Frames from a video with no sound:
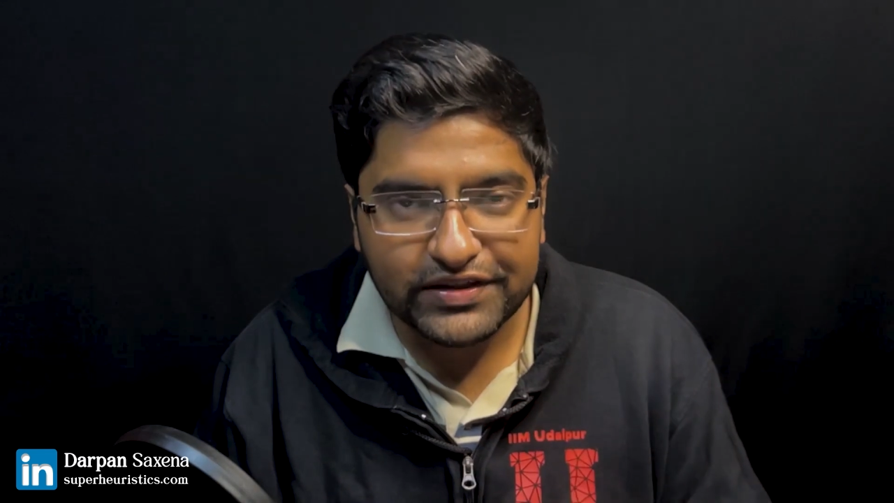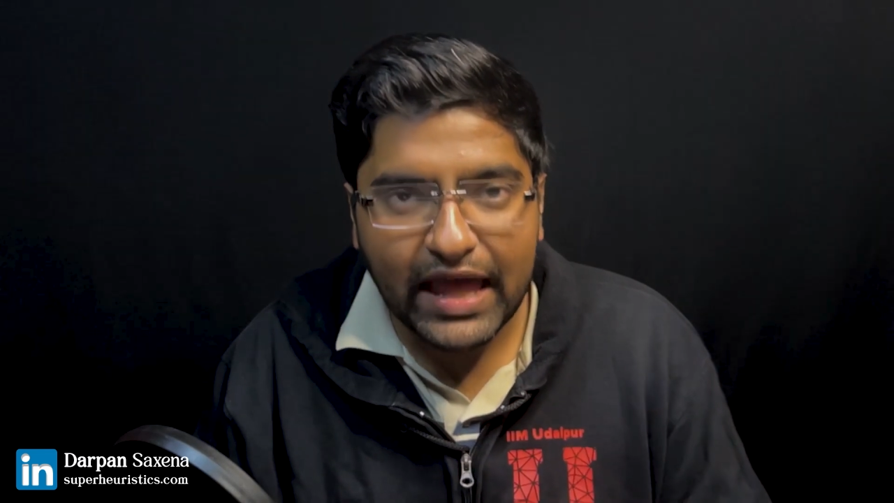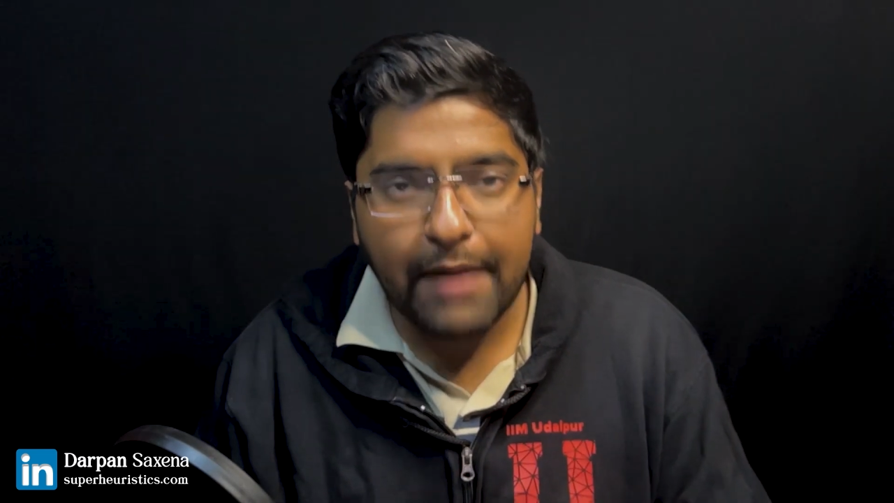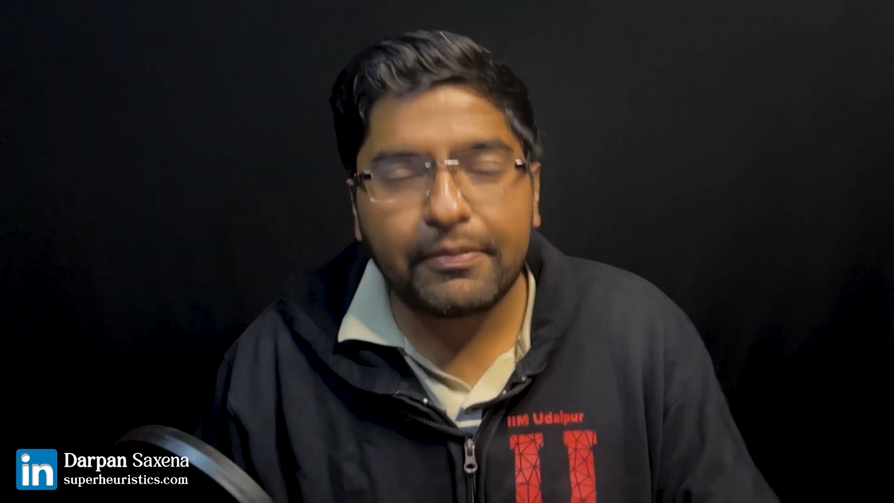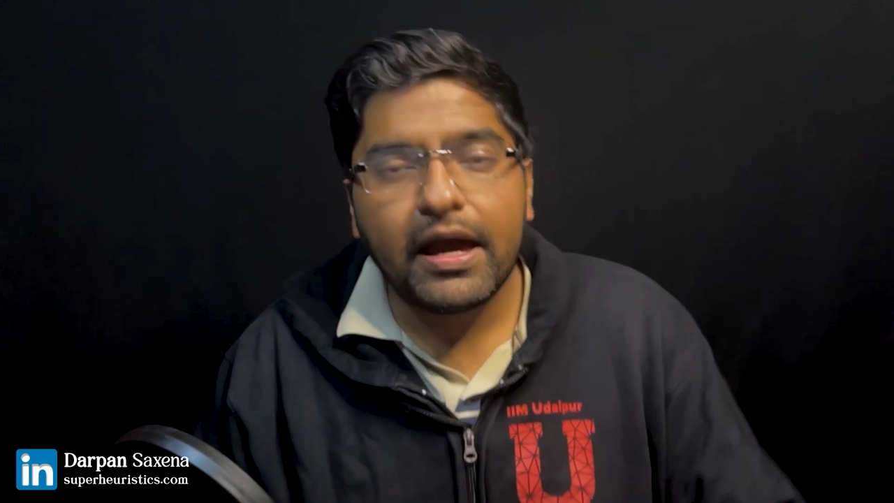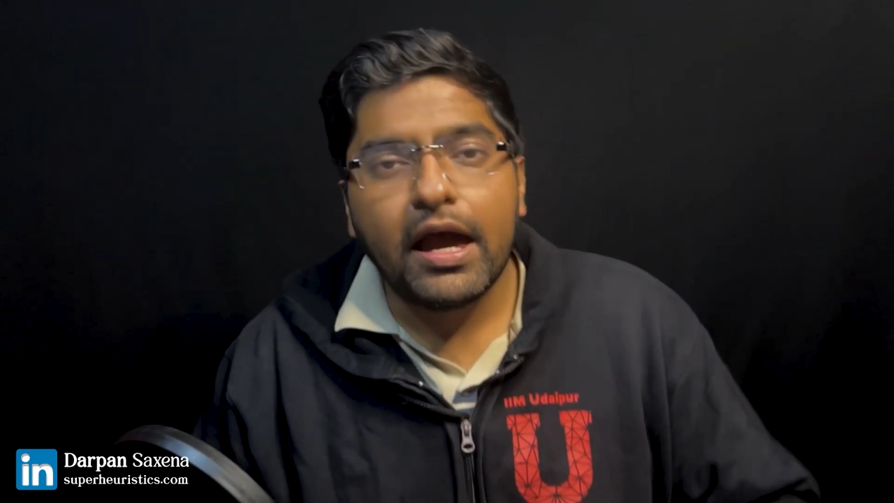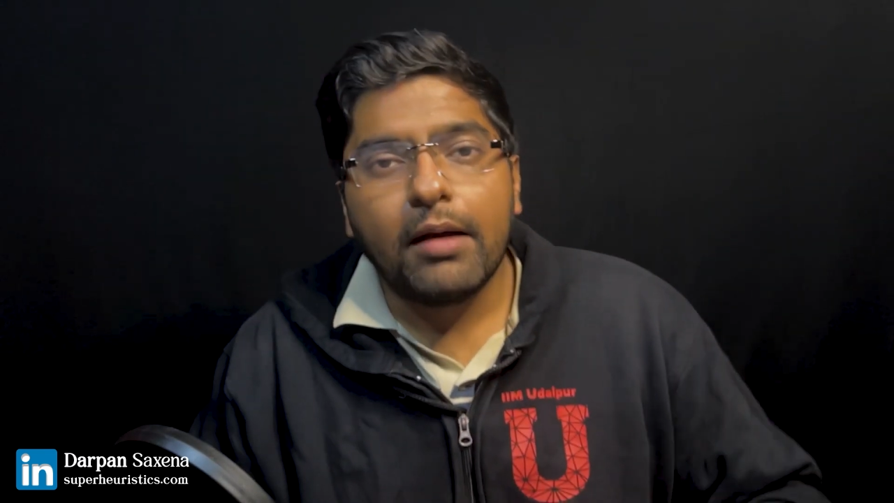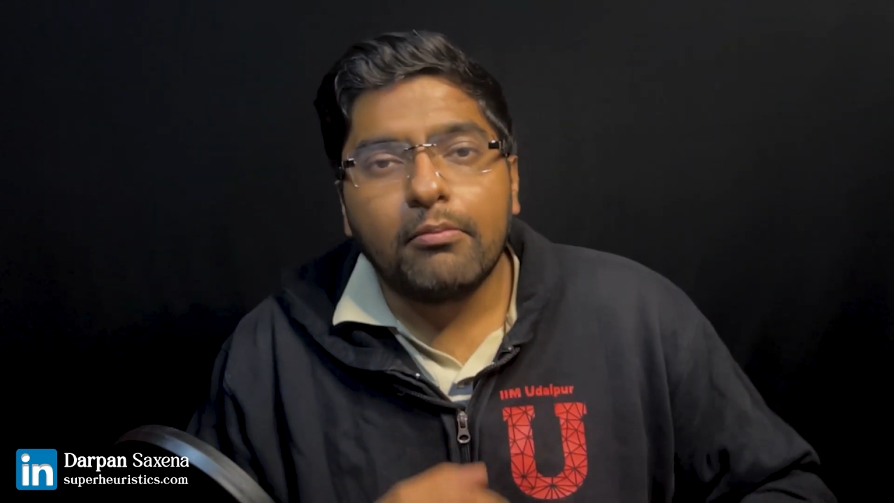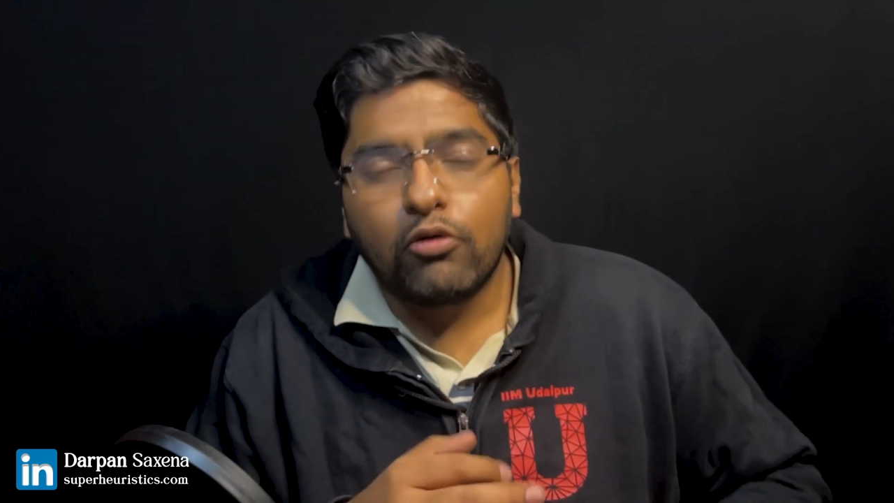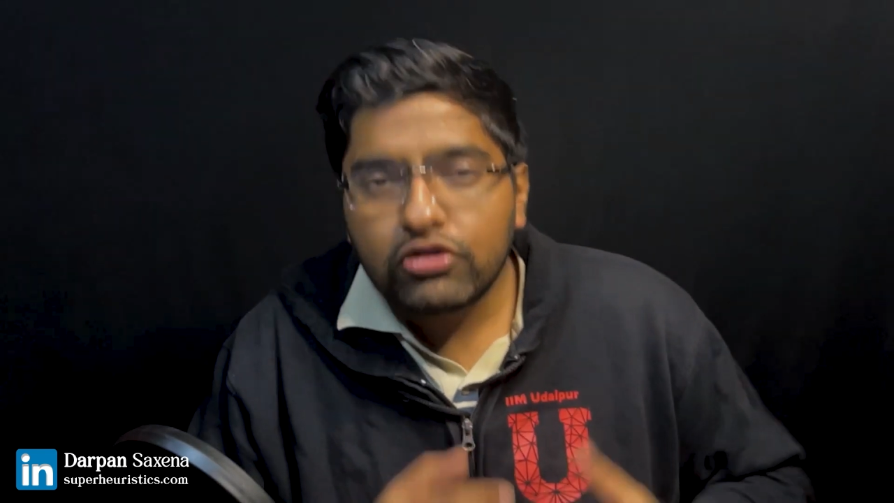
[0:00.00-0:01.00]
your SNAP.
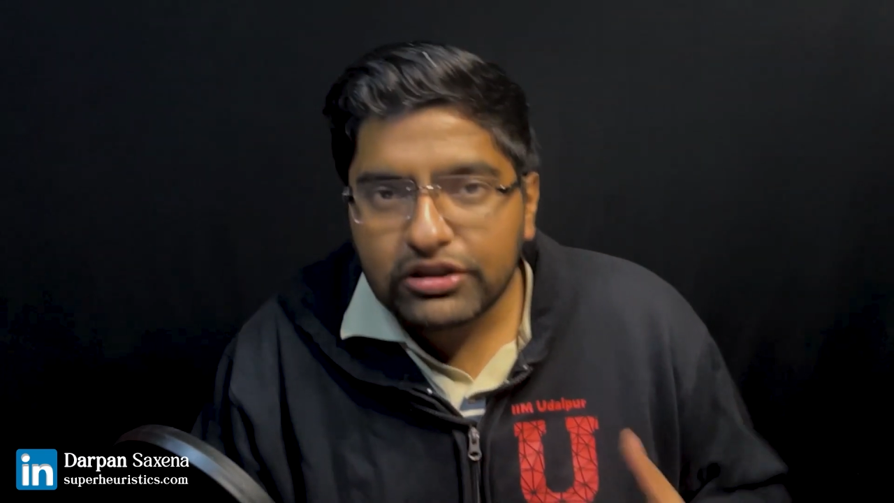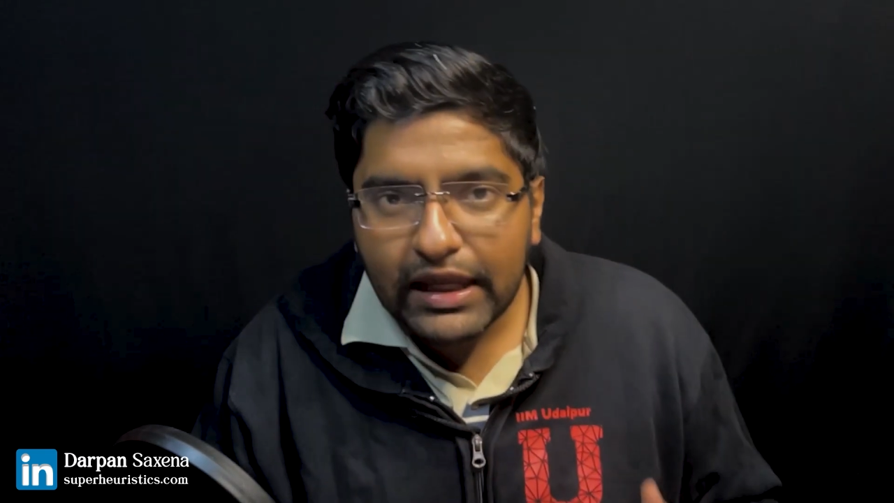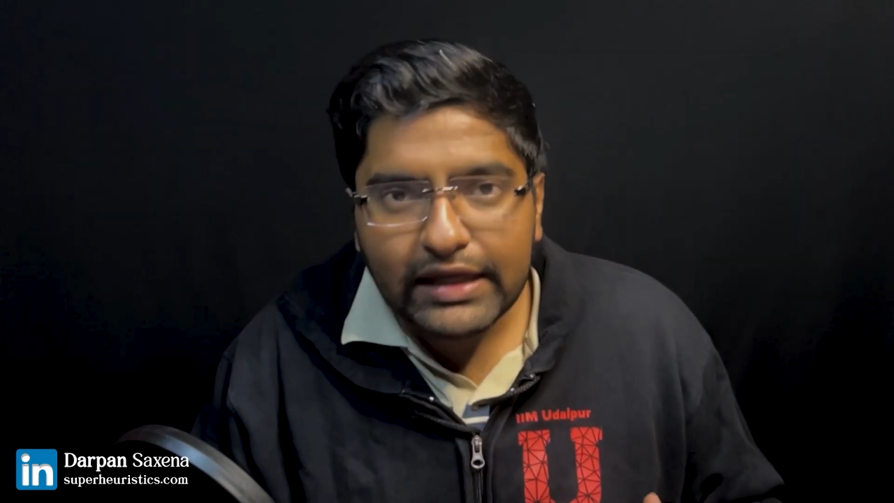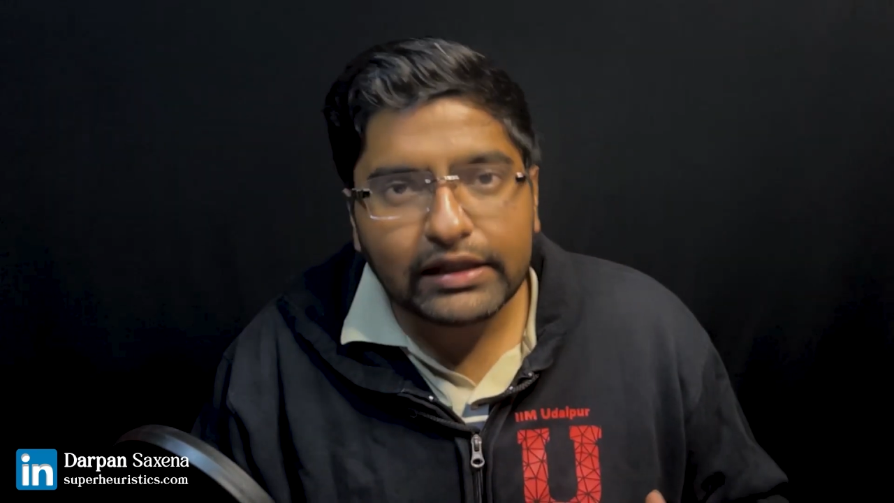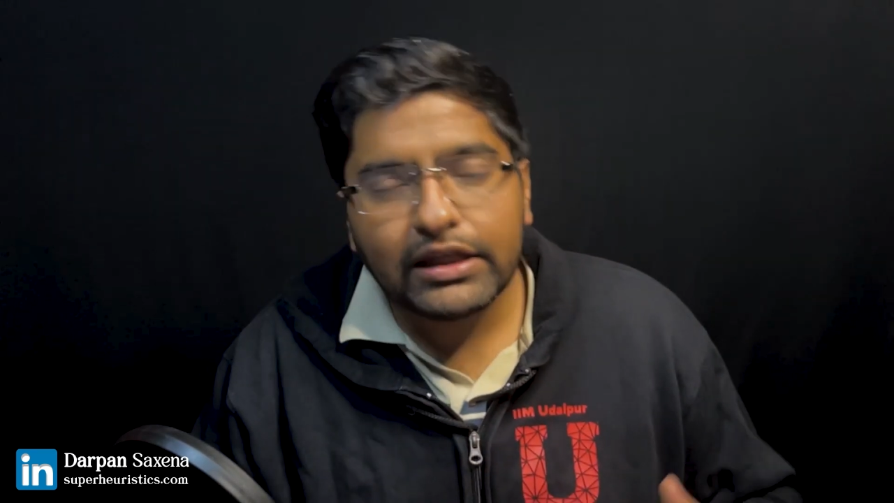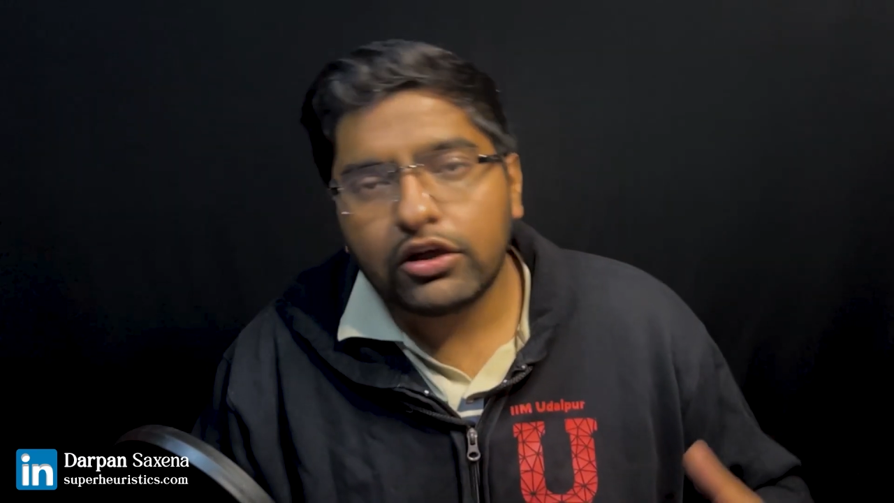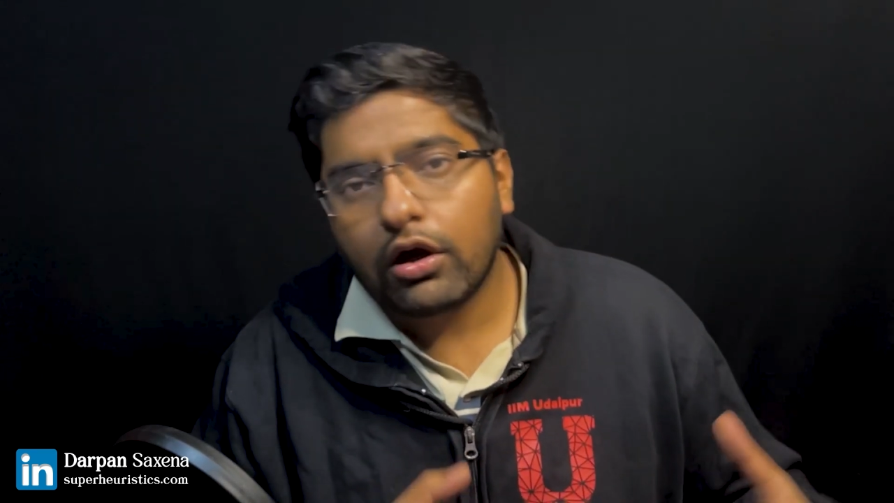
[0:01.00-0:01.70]
Most likely,